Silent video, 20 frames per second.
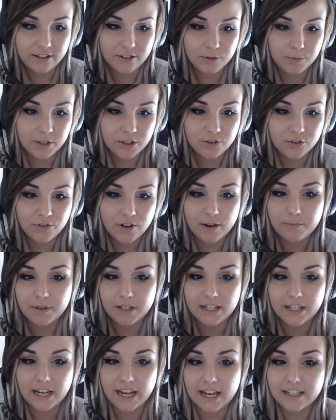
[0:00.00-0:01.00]
to be trapped
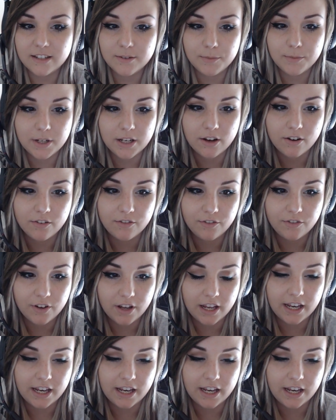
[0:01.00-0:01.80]
in an exhibit of